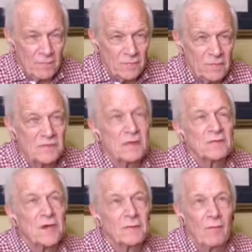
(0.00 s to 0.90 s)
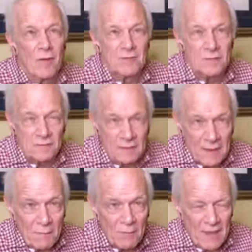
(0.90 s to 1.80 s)
just outside of Austin. And
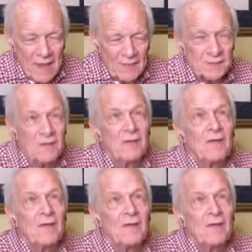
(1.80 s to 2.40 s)
I'm going to ask